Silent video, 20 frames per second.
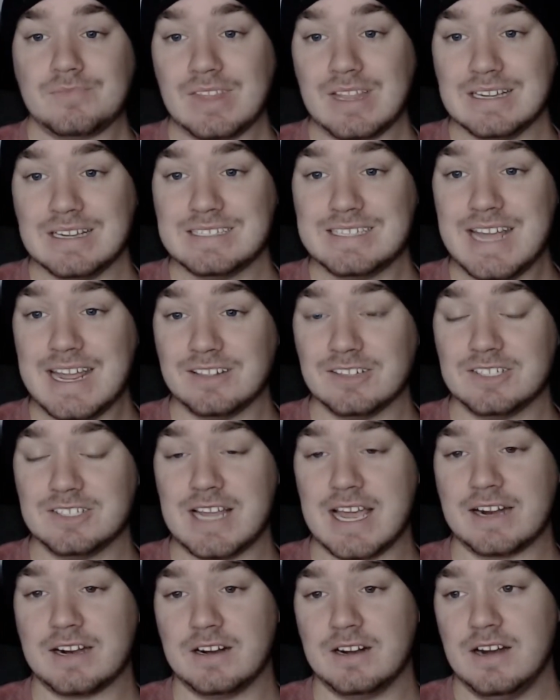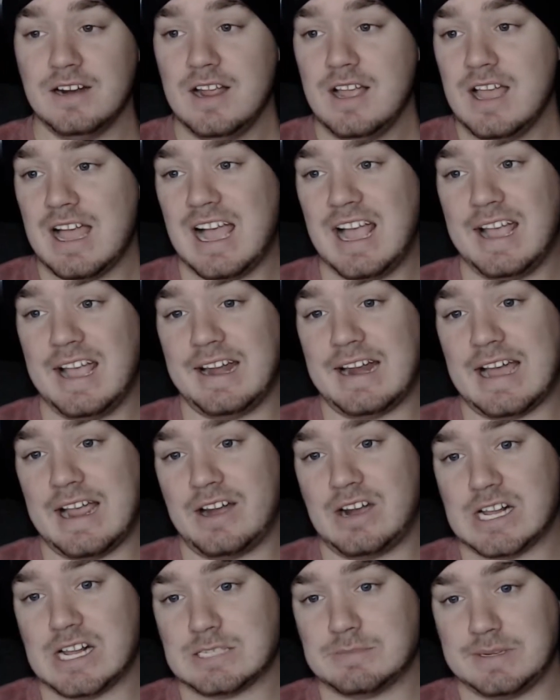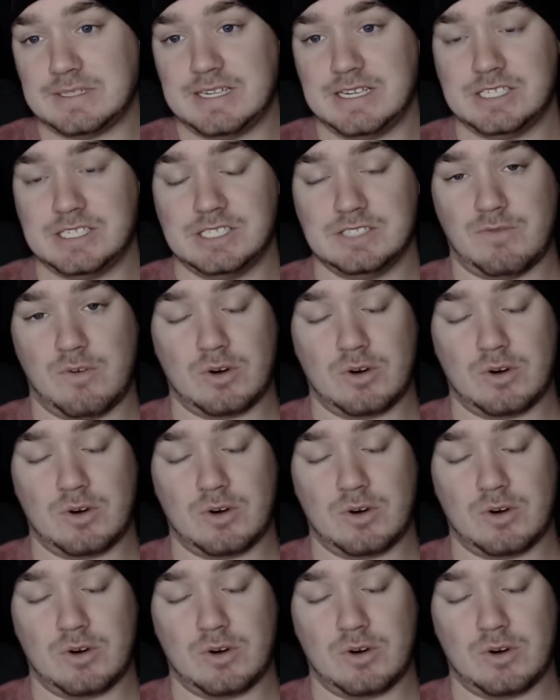Taylor Decker, I had higher expectations